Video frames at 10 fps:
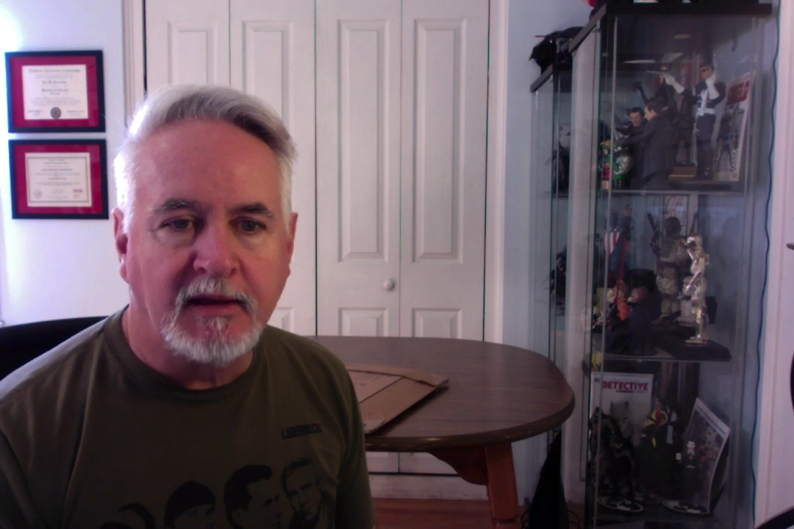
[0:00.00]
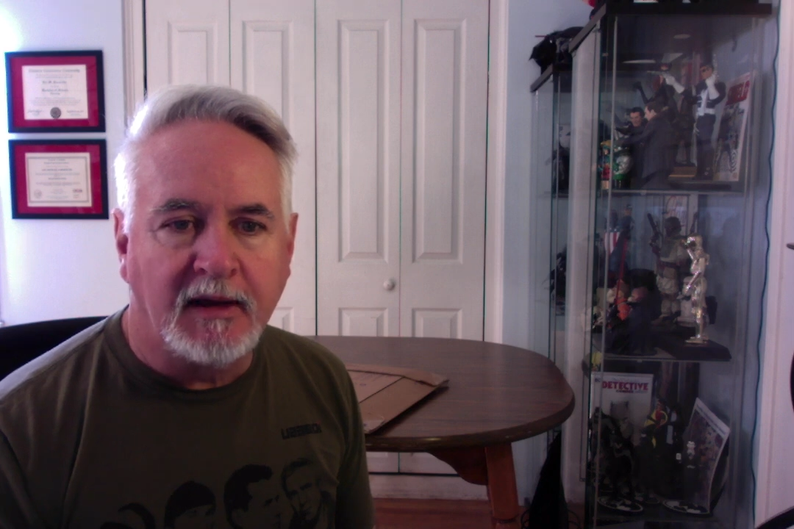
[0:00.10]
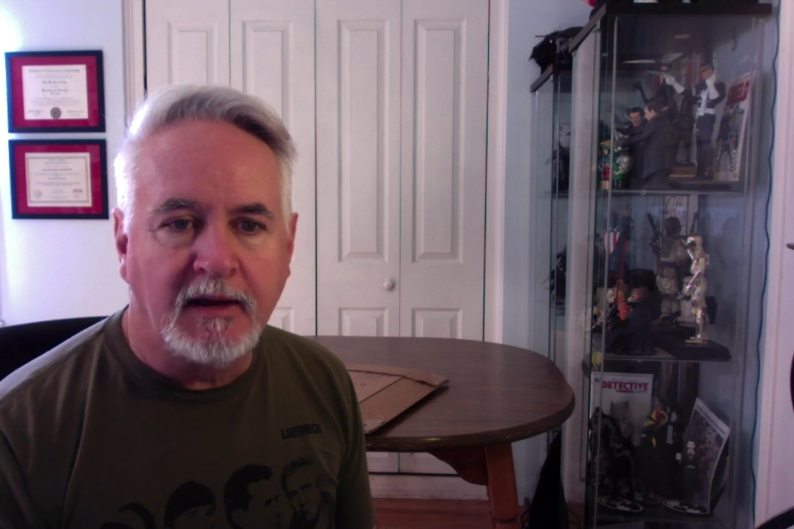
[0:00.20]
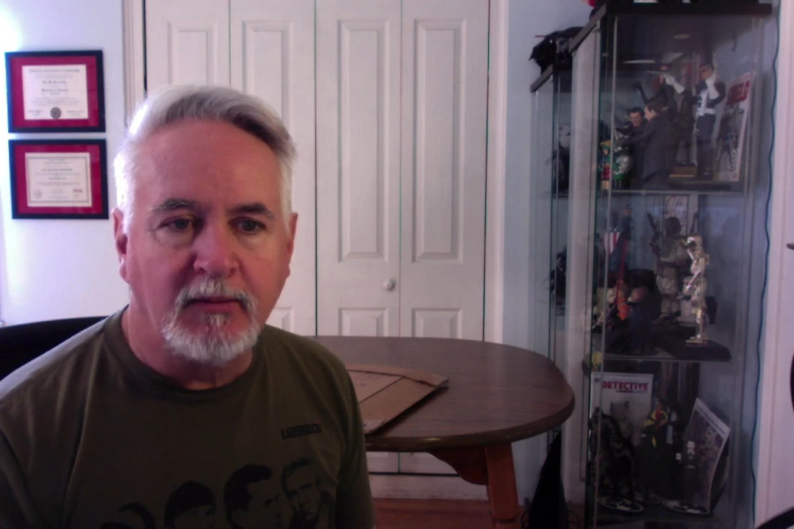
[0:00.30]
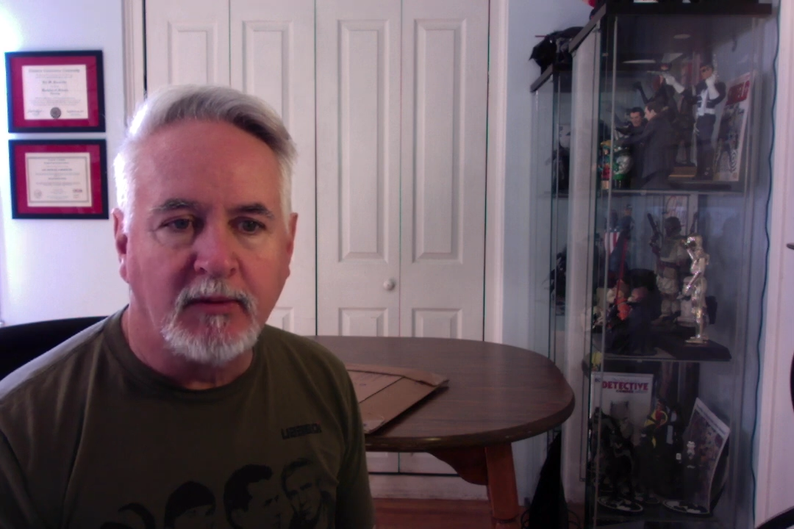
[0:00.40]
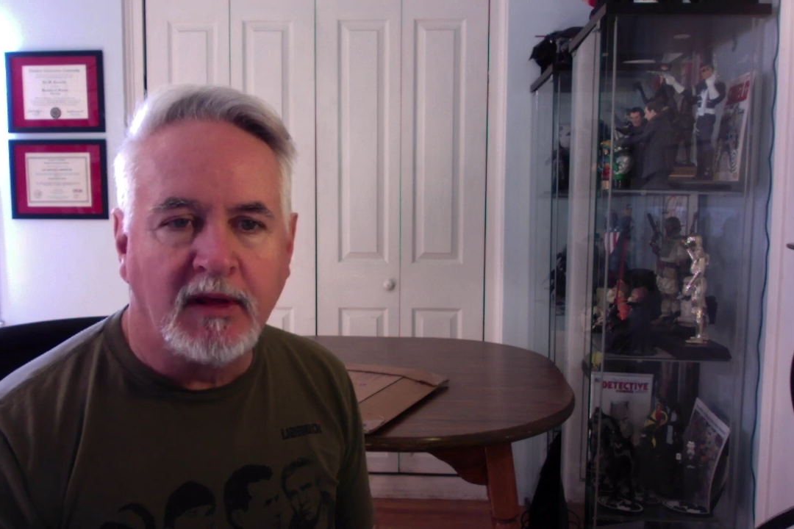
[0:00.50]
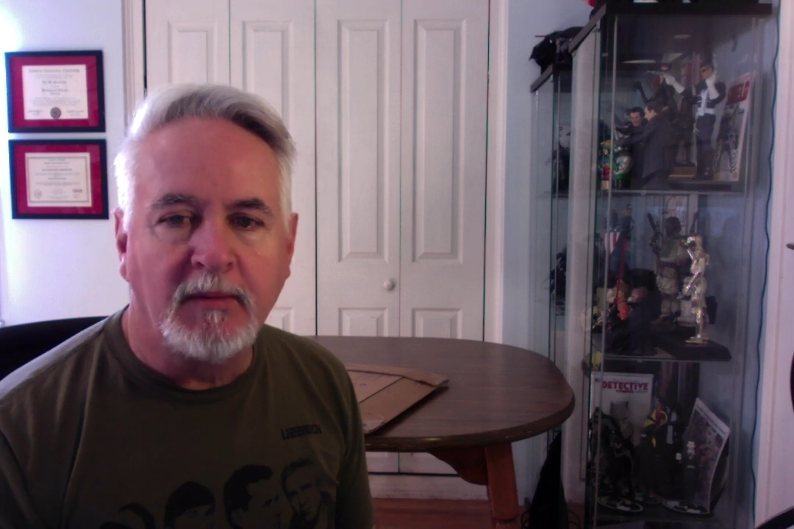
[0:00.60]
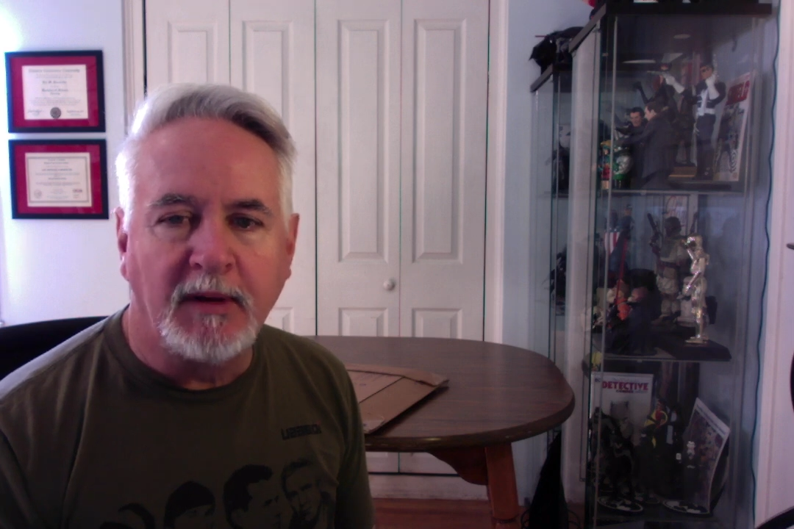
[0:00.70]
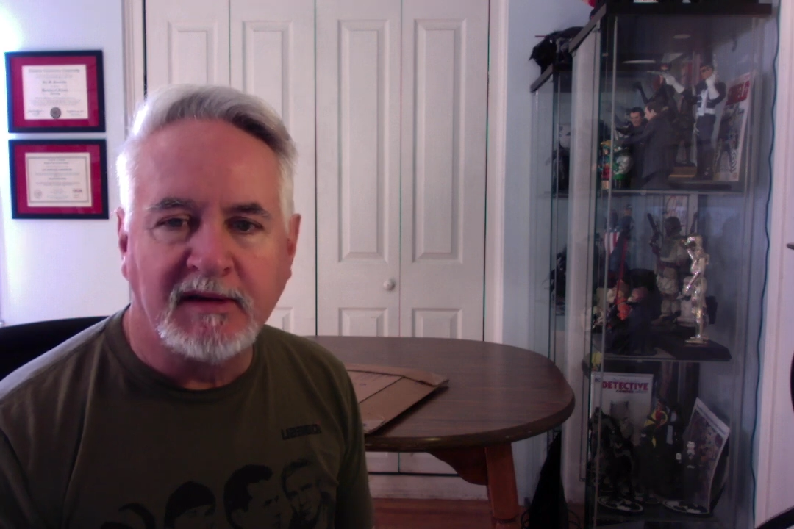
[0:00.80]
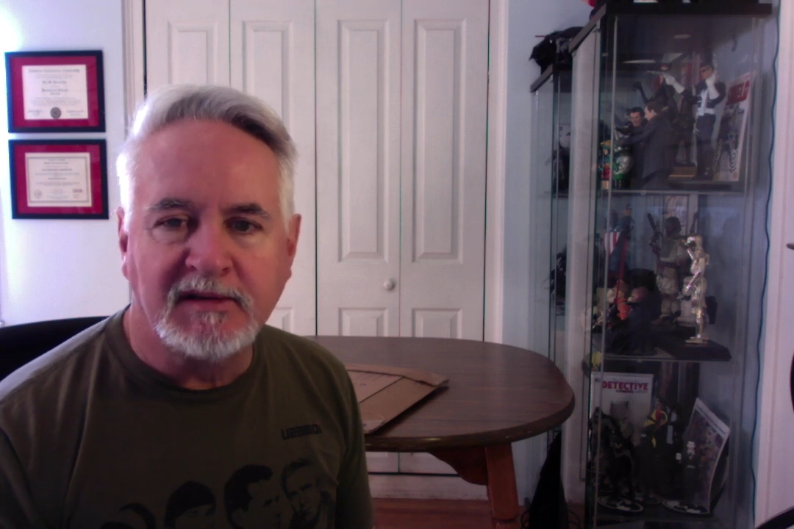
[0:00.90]
that one of the
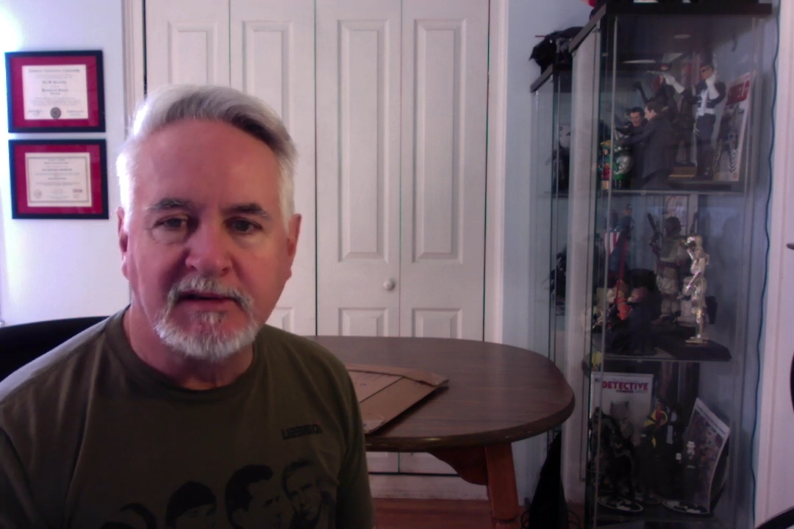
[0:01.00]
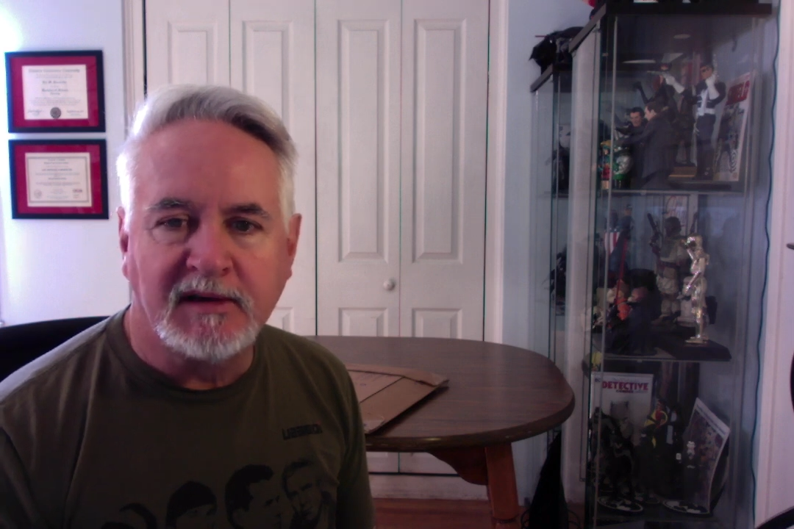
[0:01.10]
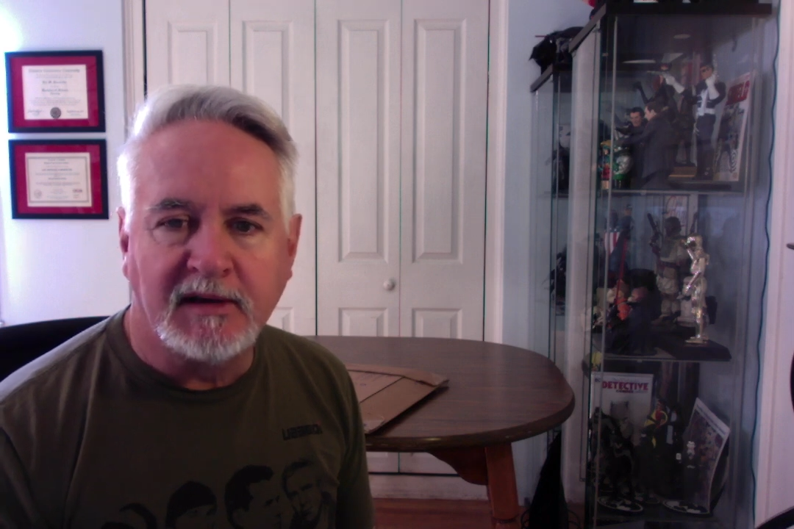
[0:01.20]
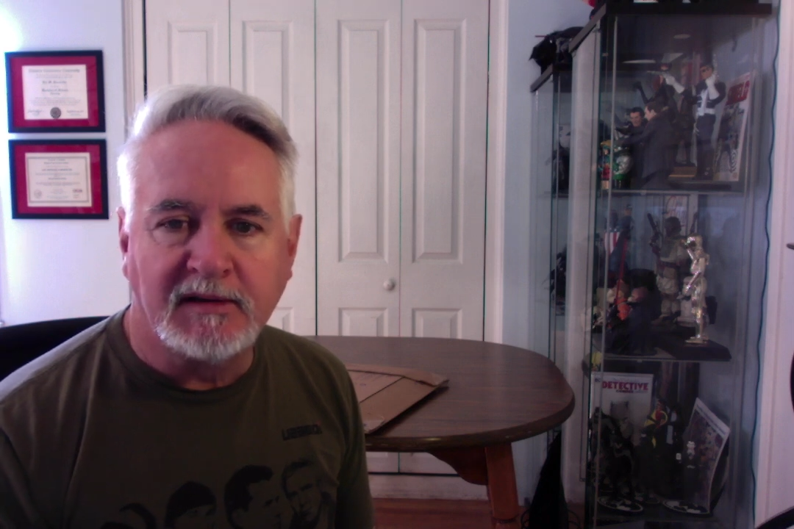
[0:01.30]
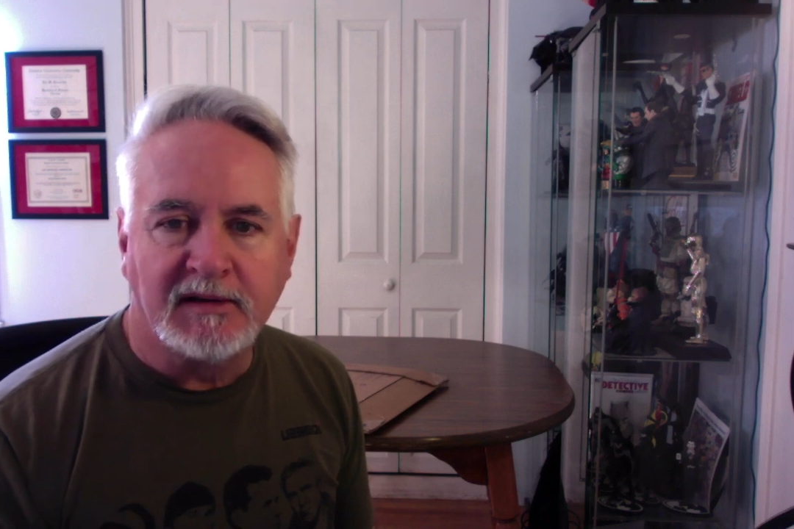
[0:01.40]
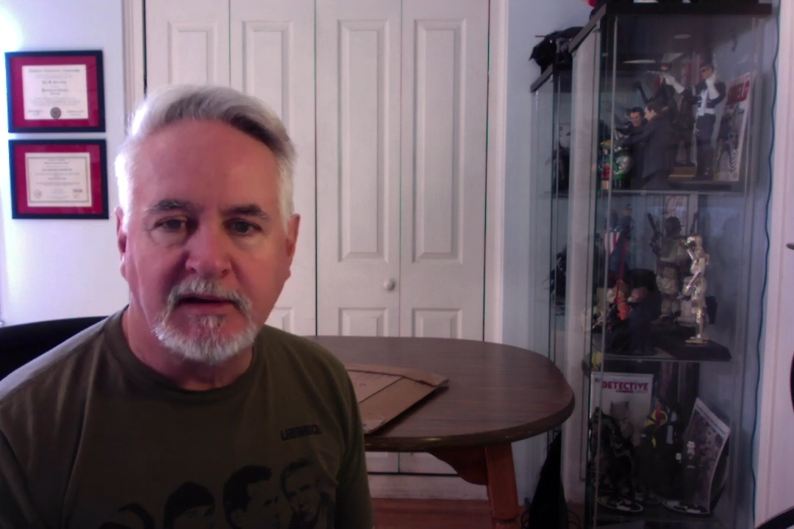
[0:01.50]
pages that's